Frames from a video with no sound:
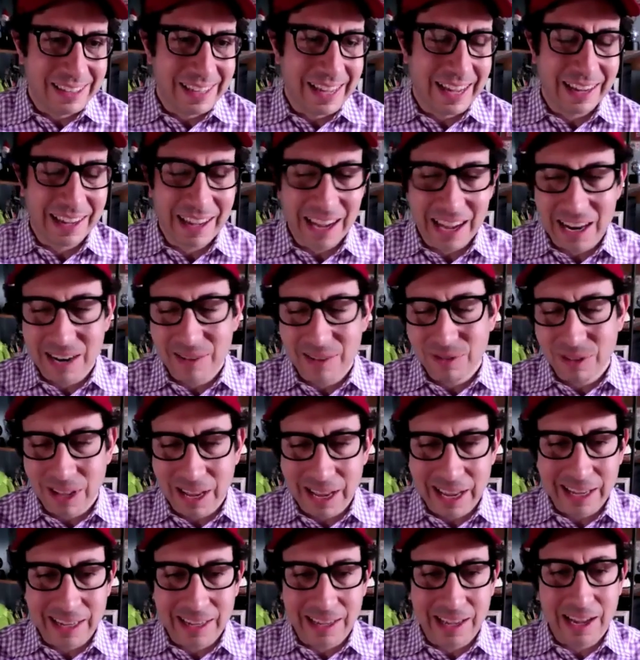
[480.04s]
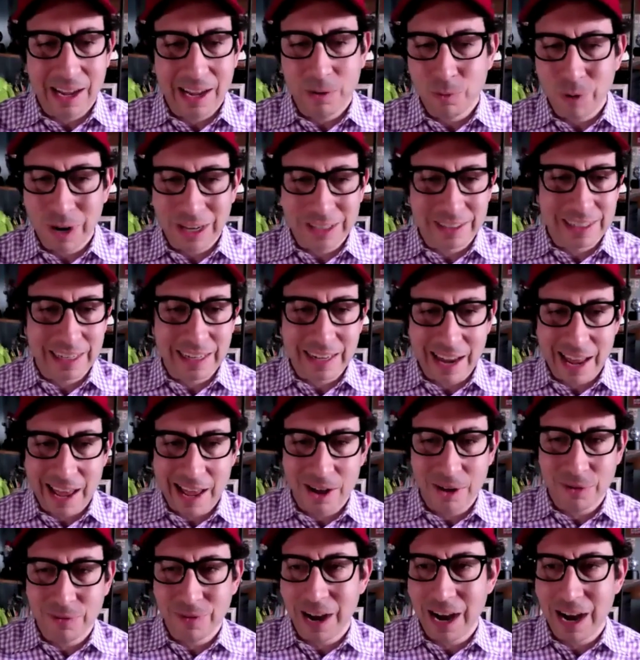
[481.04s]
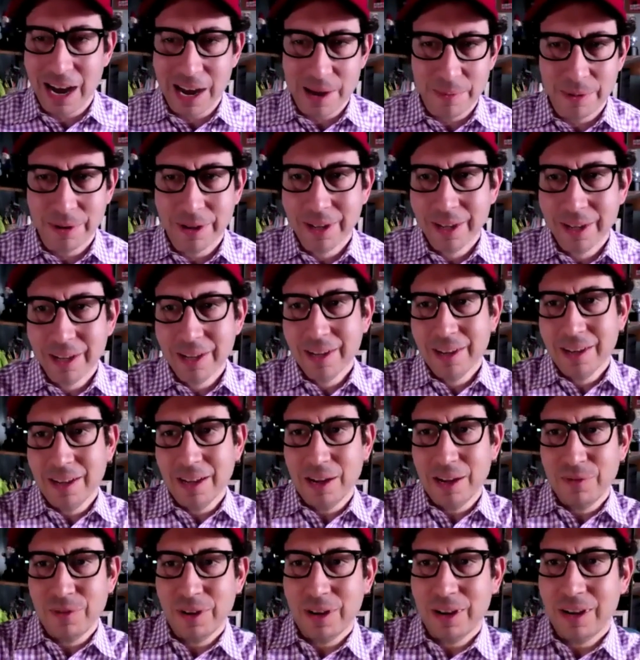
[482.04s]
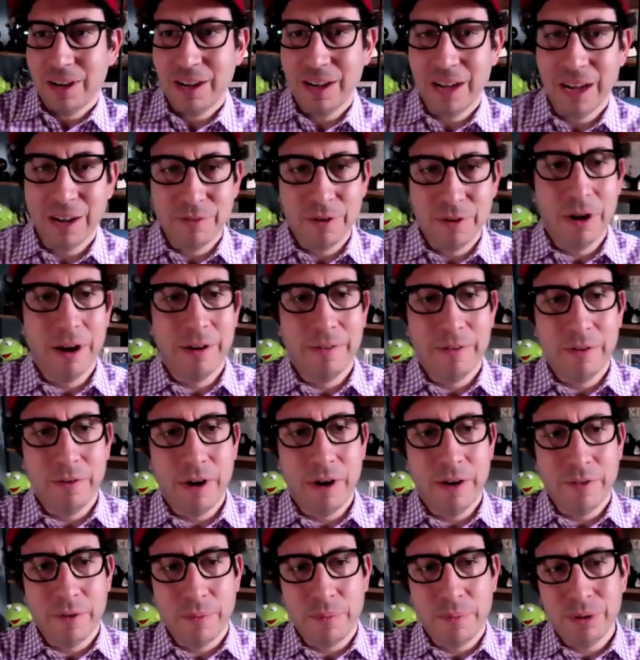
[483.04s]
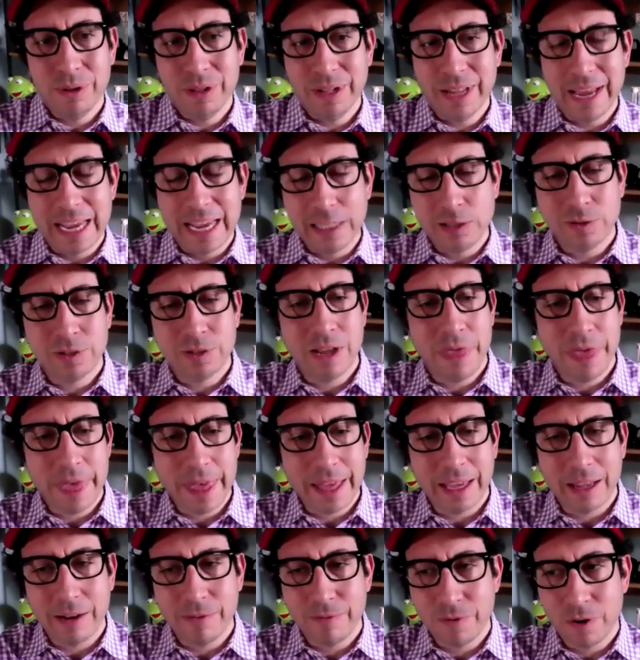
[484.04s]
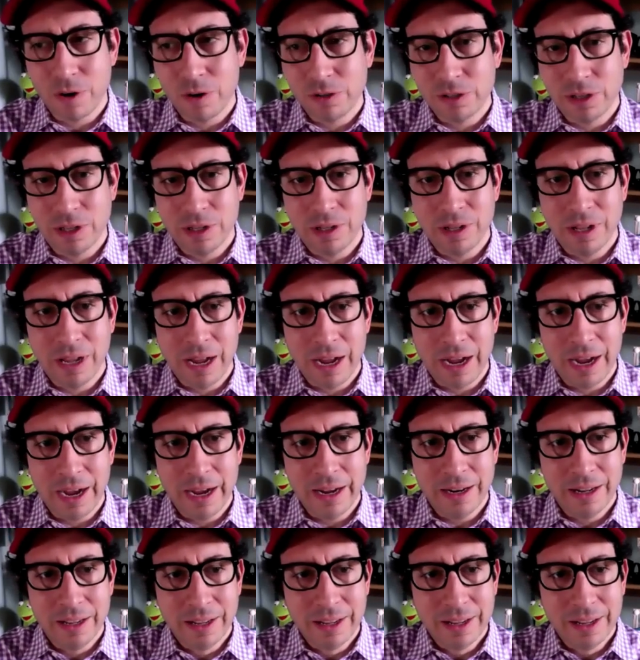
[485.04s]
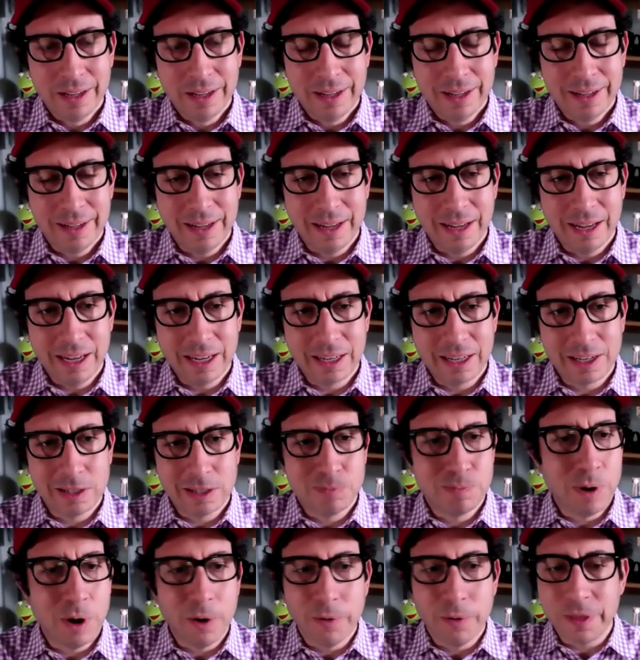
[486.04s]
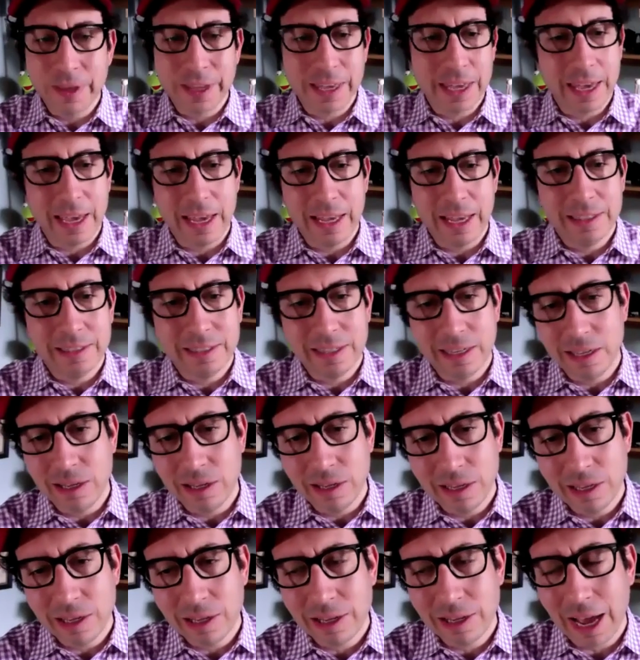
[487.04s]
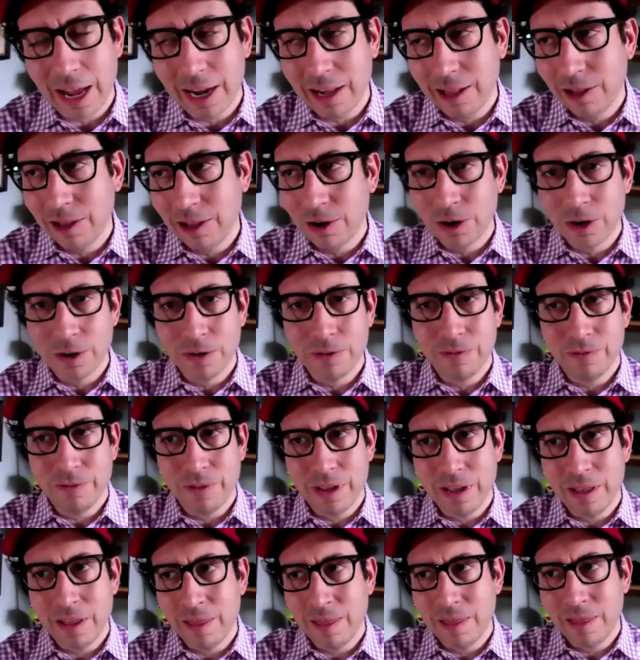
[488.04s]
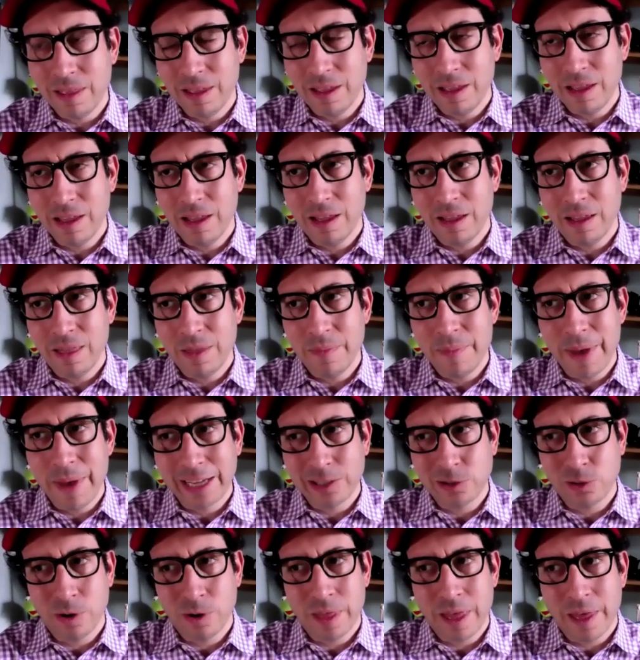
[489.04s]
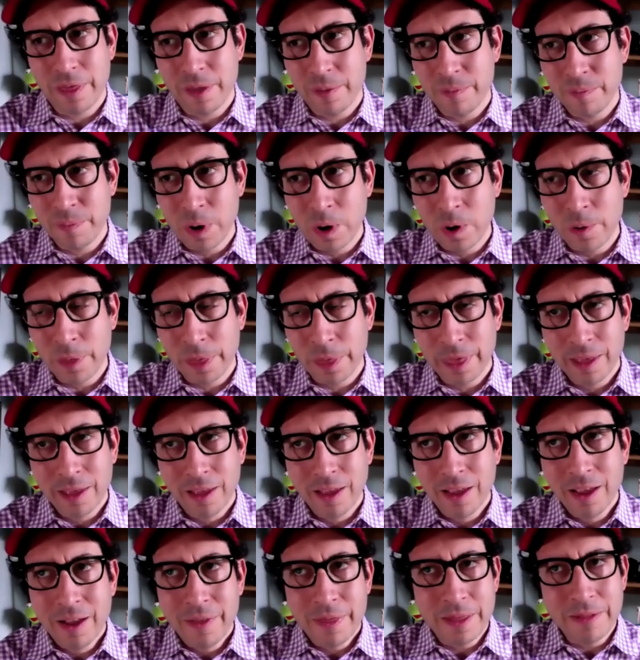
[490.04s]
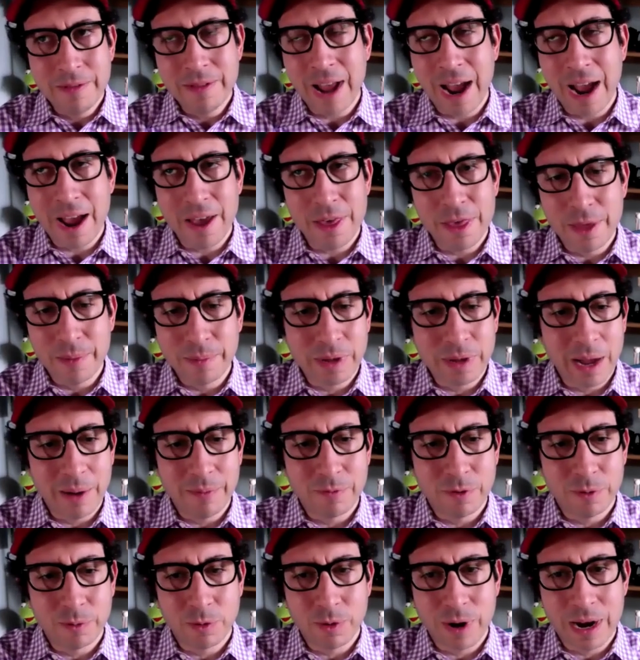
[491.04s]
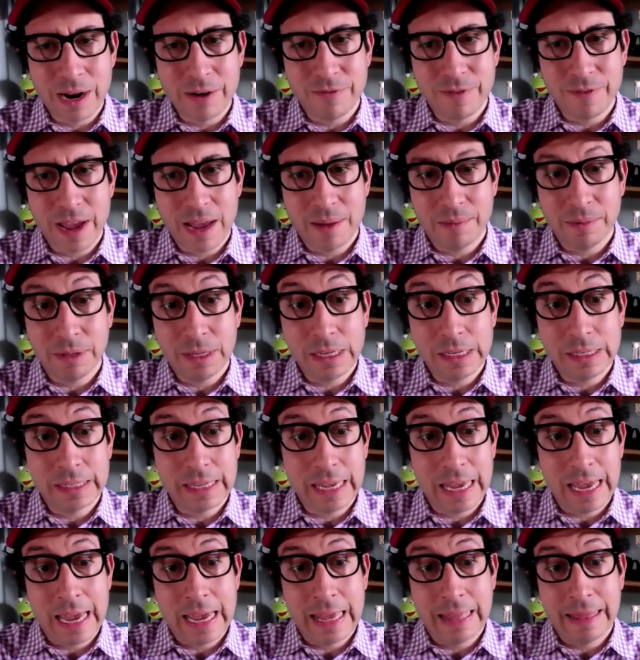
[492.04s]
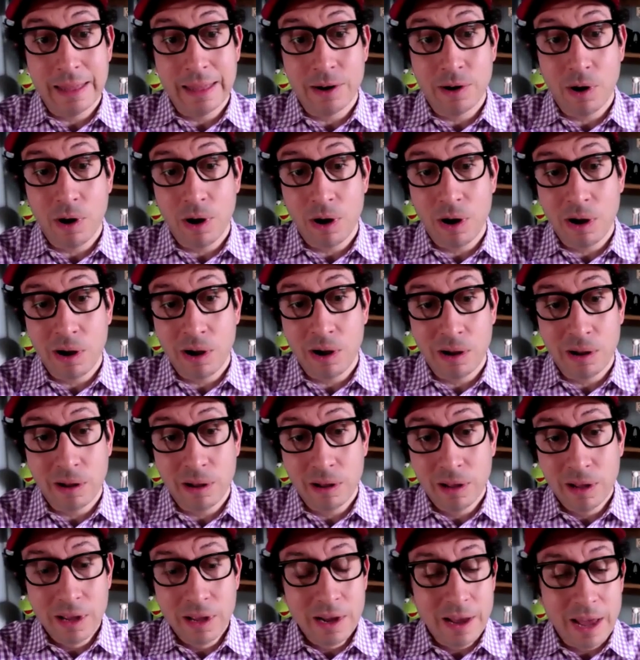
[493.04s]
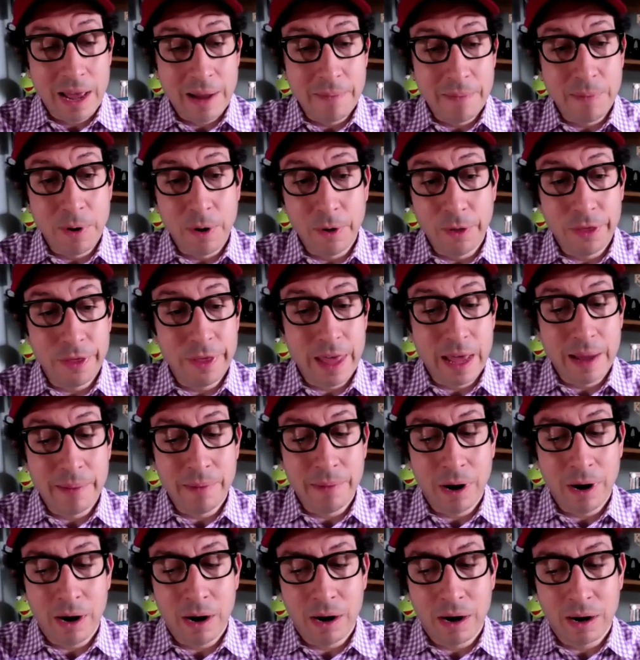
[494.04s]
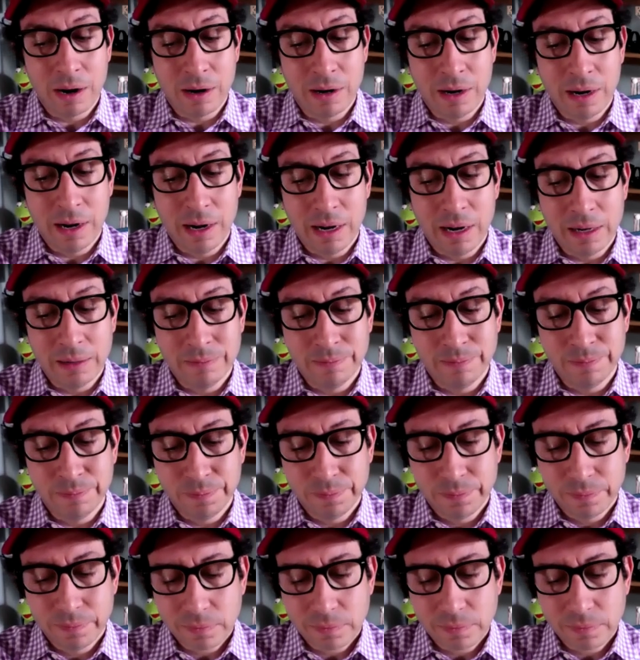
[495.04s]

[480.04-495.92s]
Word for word: that kind of like a rusty nail vibe of a, of a, of a, of a place, which I think infers a lot. Uh, cause both the kids, you, you kind of learn in, in the backstory that they're both, neither of them come from great families, and they're all, and both of them are, um,